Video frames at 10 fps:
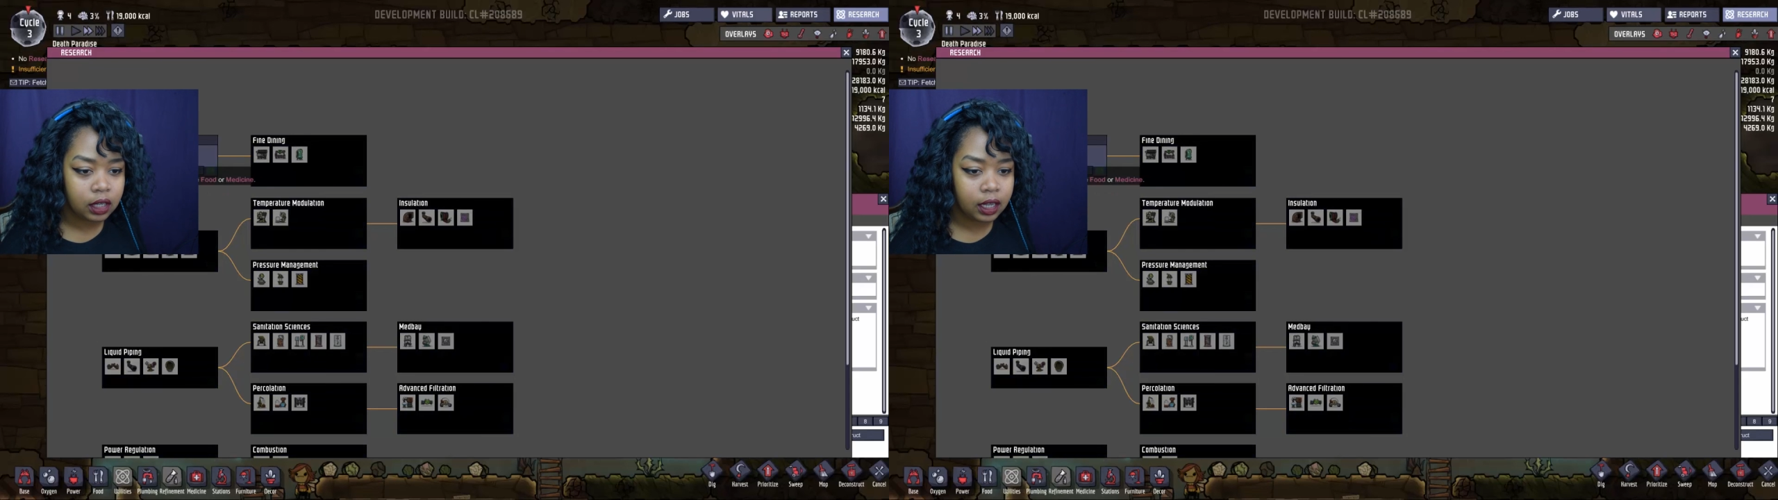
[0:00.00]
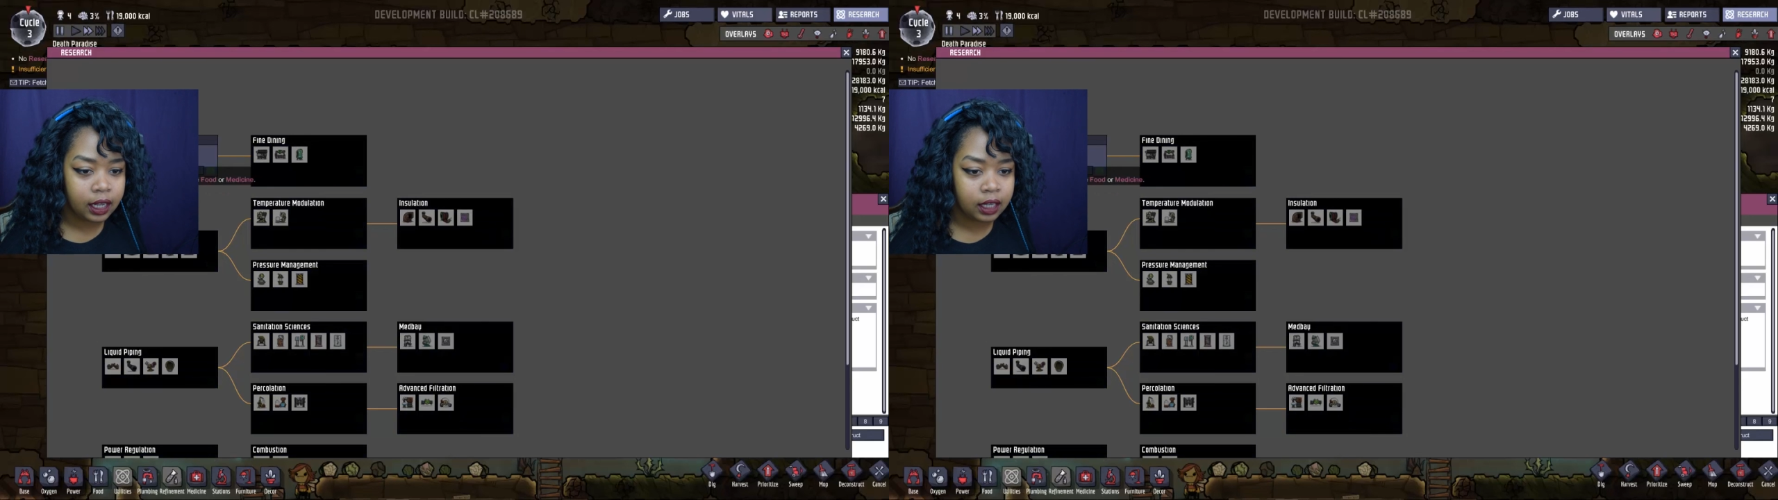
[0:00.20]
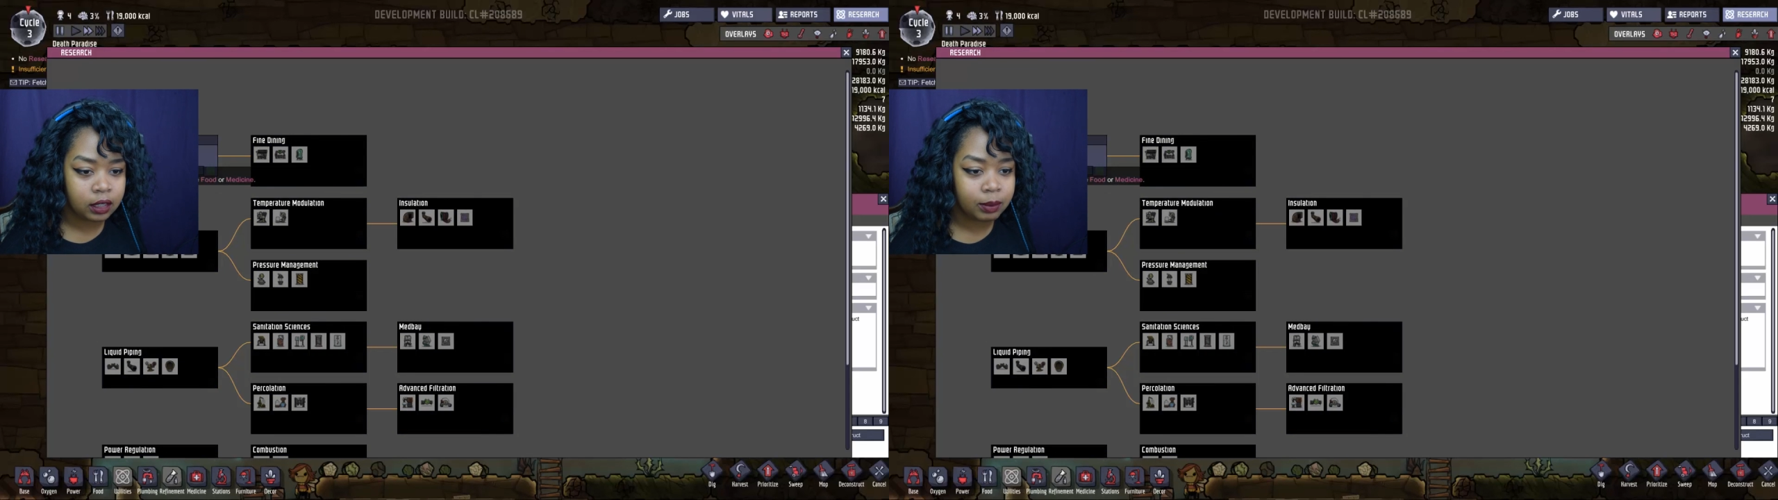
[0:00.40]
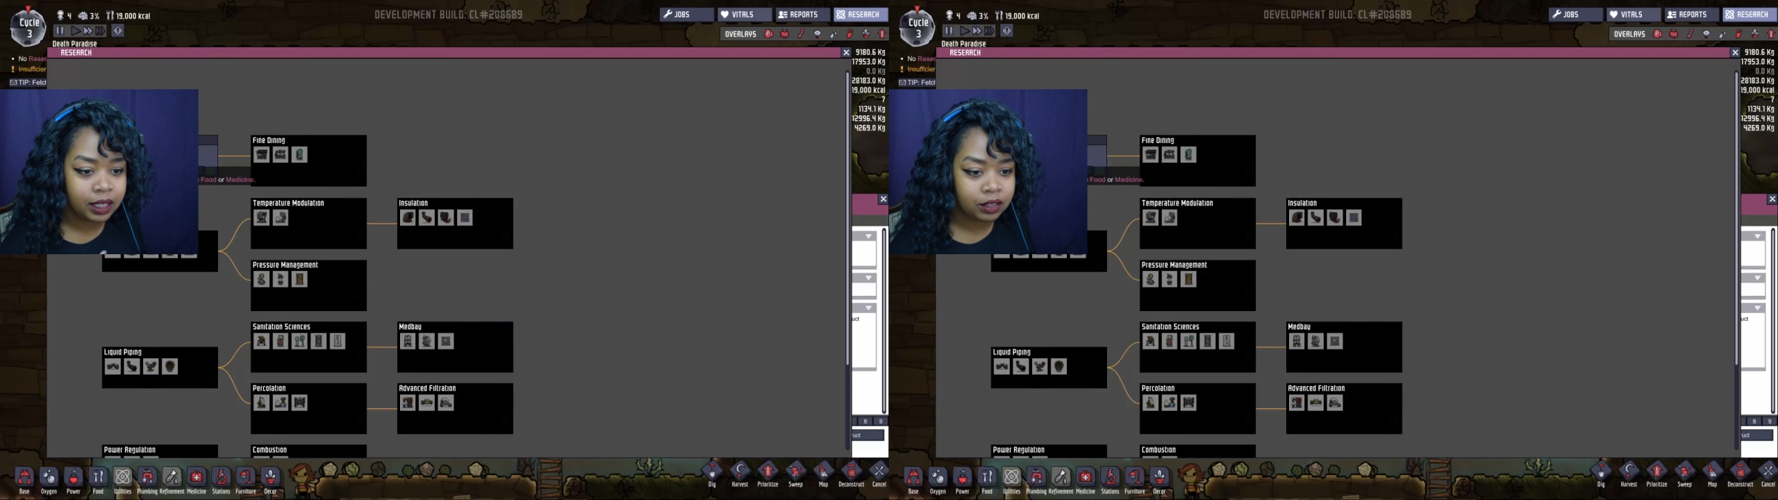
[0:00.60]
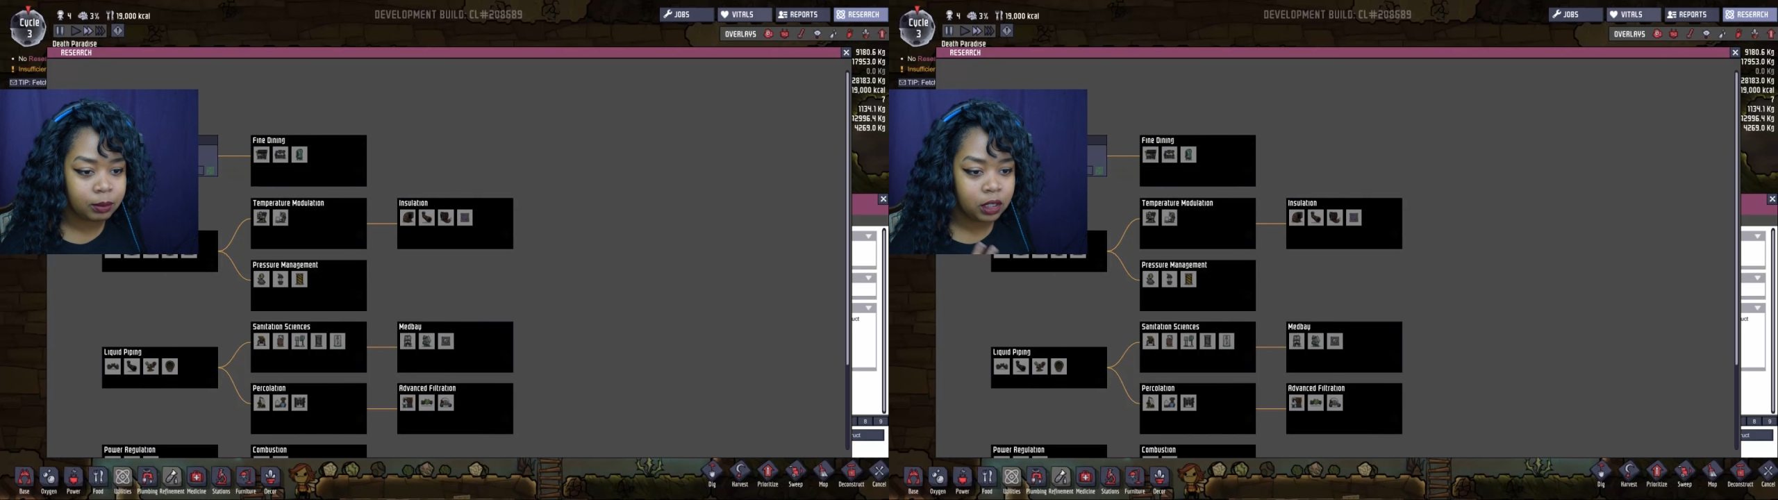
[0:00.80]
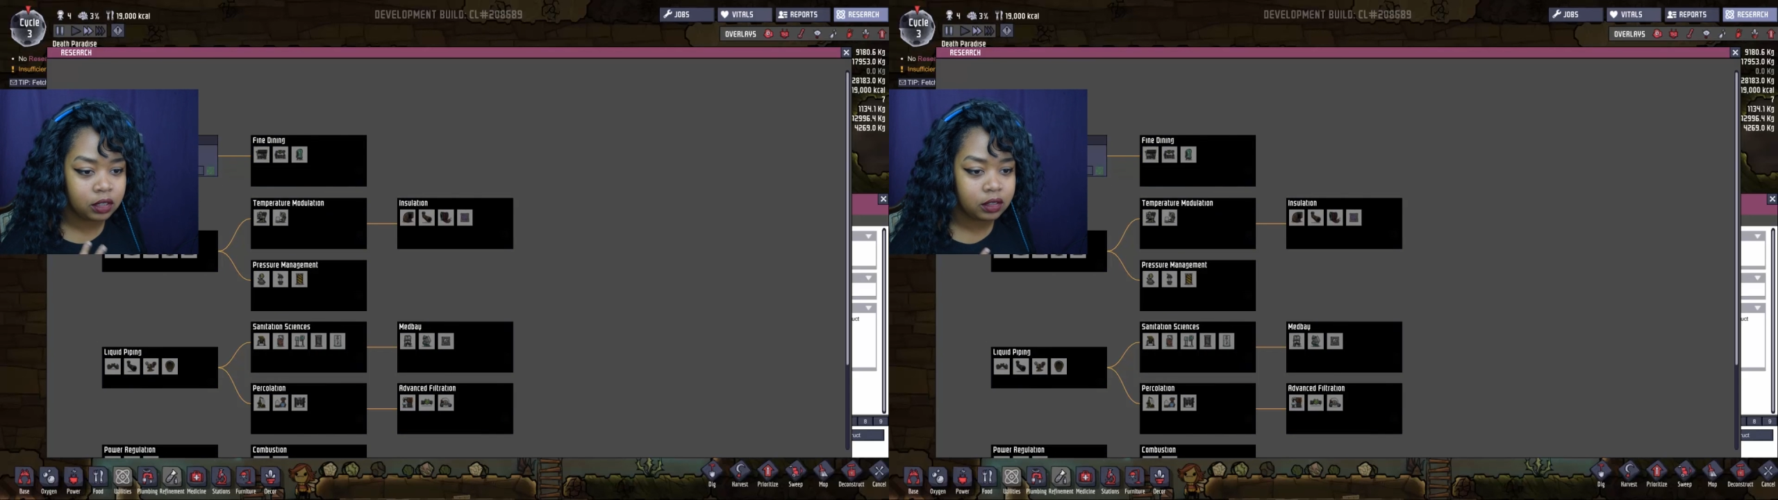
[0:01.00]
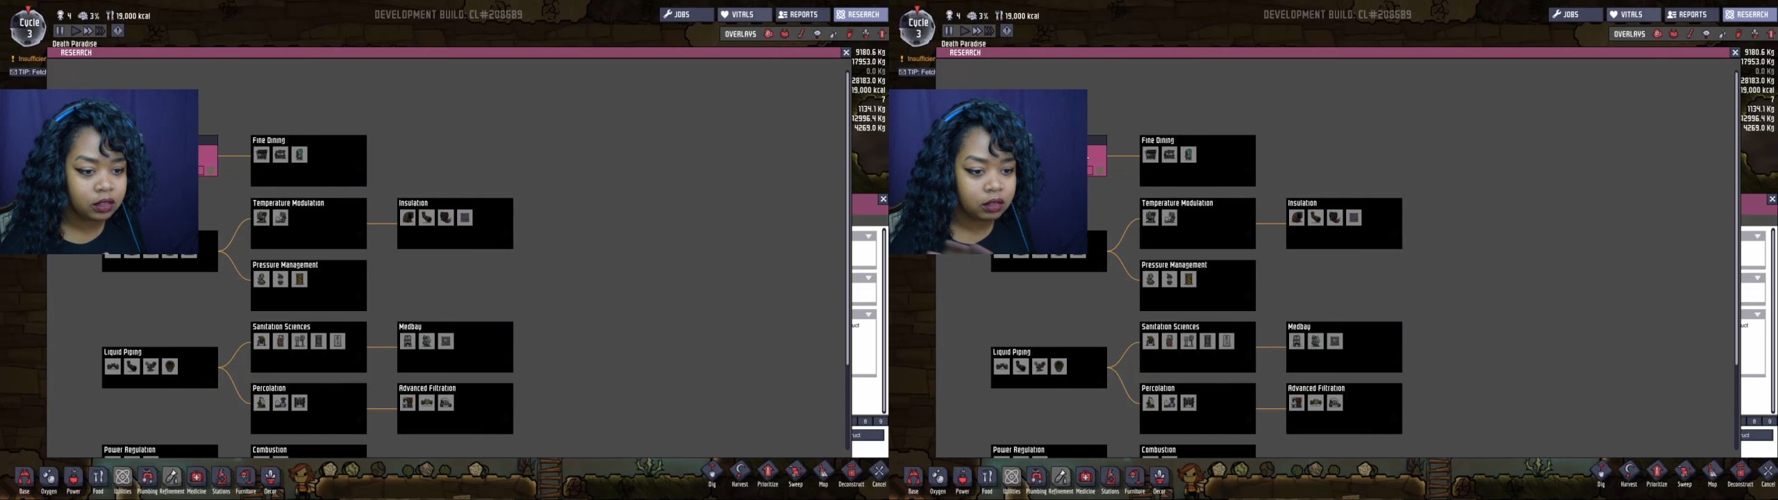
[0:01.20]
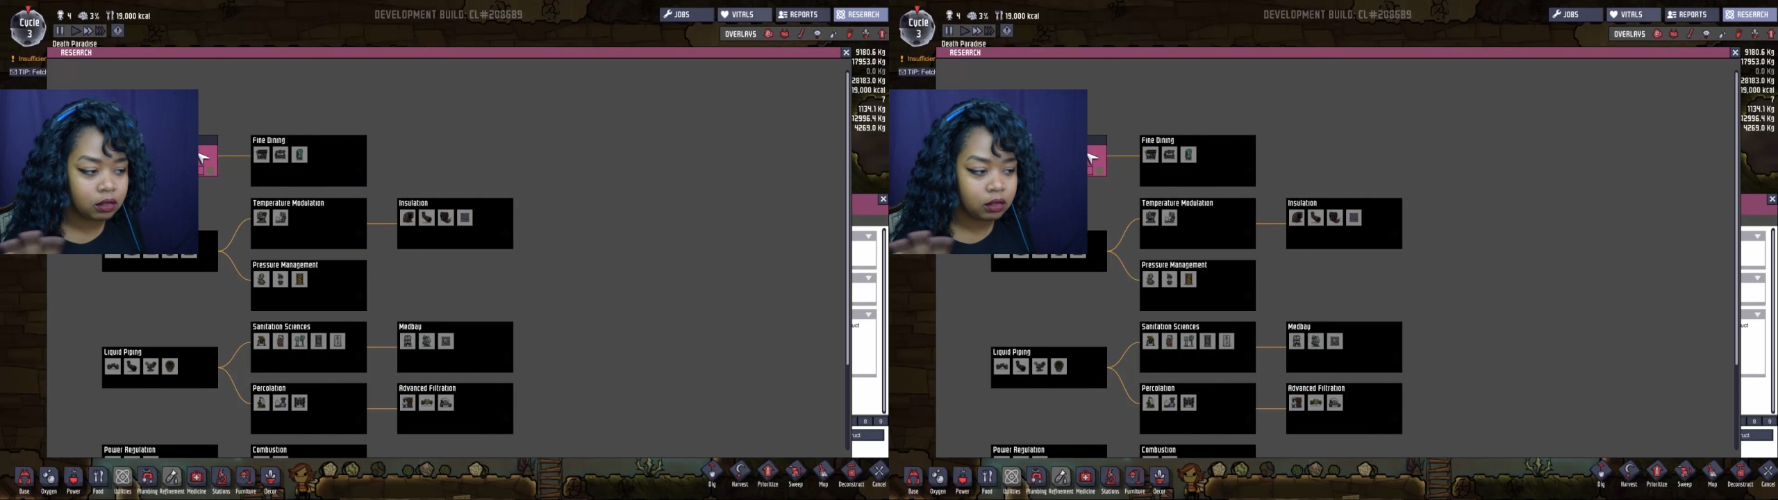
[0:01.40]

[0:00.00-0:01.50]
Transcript: and a planter box.